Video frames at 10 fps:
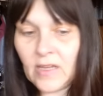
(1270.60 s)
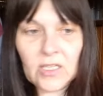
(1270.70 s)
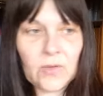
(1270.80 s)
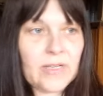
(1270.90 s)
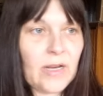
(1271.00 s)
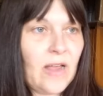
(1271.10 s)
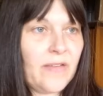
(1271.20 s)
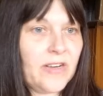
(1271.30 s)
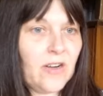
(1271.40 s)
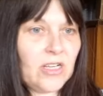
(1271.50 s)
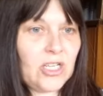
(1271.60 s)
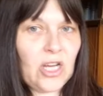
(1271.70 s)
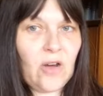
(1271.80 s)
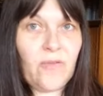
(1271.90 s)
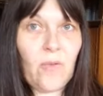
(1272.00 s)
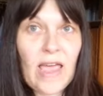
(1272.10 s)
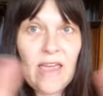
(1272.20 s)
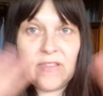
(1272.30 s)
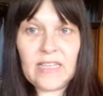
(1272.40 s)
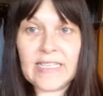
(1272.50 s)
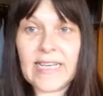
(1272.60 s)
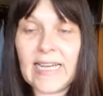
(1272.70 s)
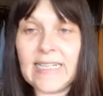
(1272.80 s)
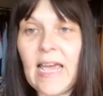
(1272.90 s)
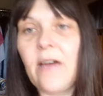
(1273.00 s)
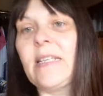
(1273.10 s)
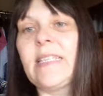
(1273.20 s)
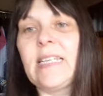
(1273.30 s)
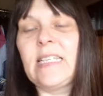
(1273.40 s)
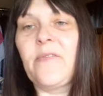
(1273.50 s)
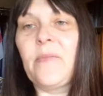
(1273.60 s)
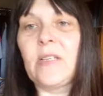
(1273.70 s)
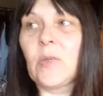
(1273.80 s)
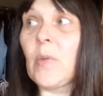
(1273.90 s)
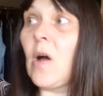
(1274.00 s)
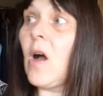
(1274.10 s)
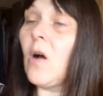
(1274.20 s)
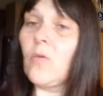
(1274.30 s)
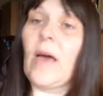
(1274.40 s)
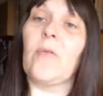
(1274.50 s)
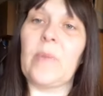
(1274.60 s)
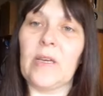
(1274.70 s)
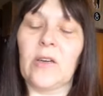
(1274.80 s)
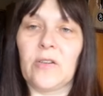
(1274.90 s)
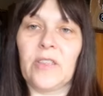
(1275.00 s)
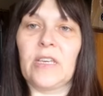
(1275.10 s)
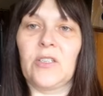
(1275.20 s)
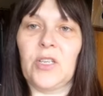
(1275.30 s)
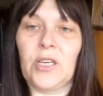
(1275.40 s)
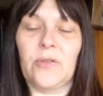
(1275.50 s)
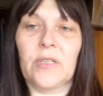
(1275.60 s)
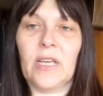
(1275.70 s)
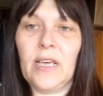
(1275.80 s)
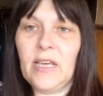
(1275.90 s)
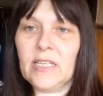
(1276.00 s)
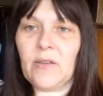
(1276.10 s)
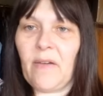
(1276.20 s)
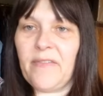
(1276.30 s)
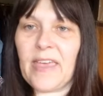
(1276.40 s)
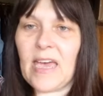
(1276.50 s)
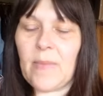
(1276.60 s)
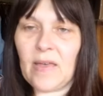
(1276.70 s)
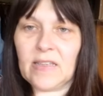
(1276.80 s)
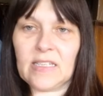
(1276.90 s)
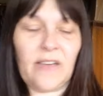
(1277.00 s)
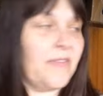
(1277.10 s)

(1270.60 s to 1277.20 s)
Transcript: so I don't have a nice shelf where everything's laid out and it's easy for me to spot, oh, that would be a good thing to use. So I forget about the stuff